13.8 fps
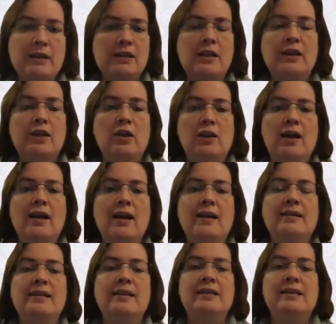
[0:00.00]
learning online
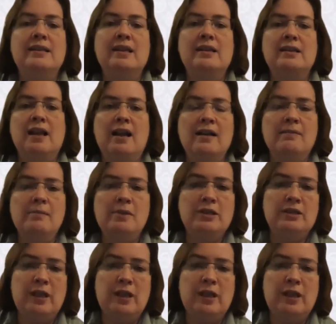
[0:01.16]
is things like, Mr.